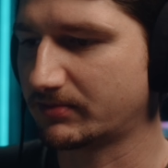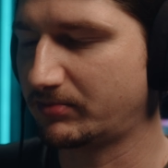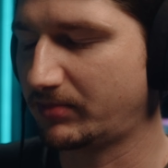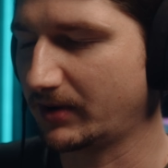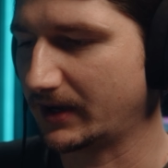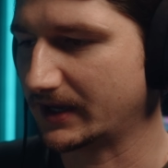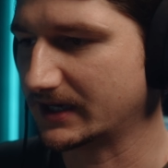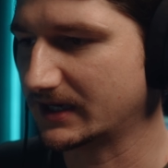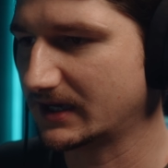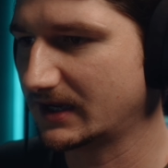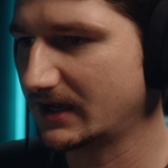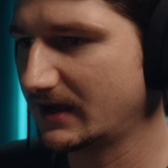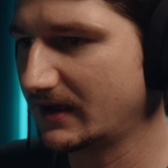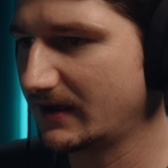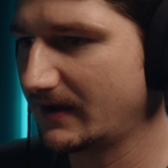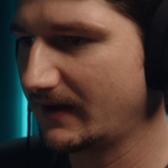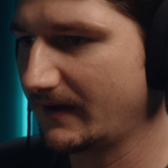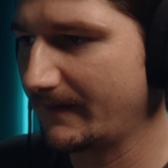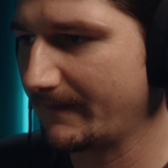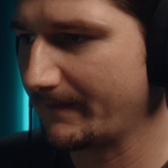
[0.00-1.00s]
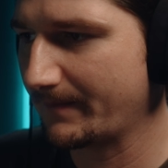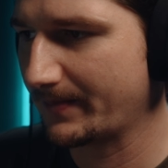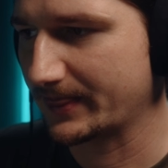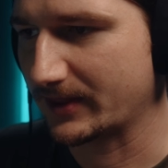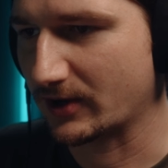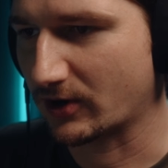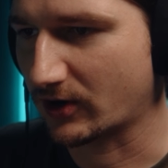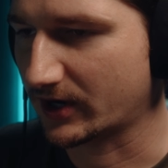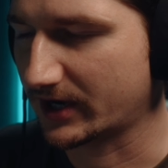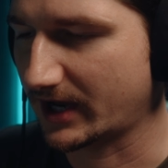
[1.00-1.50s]
but
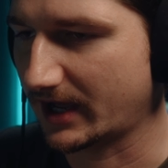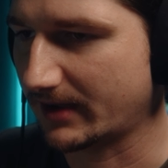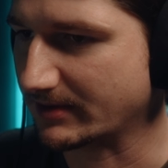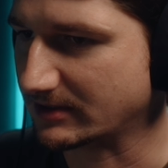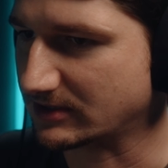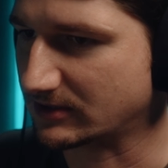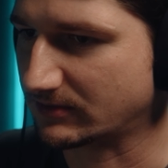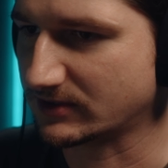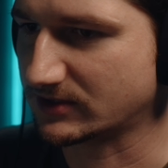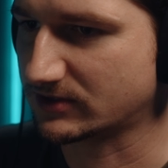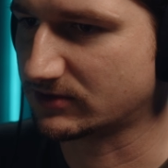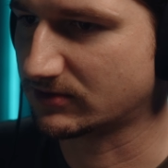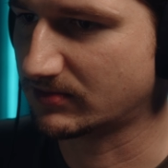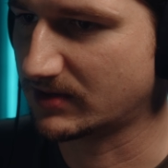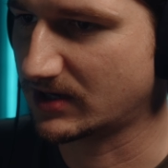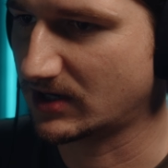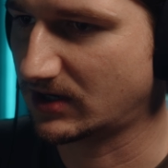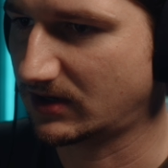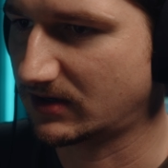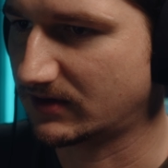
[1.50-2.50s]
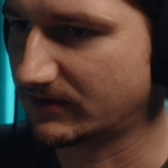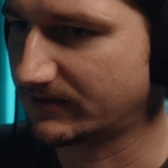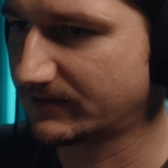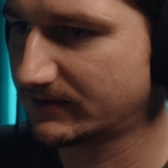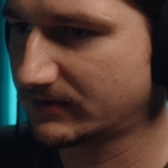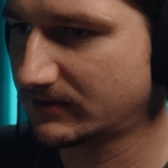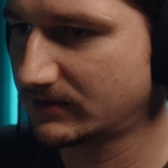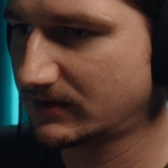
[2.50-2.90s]
the ergonomics always threw me off.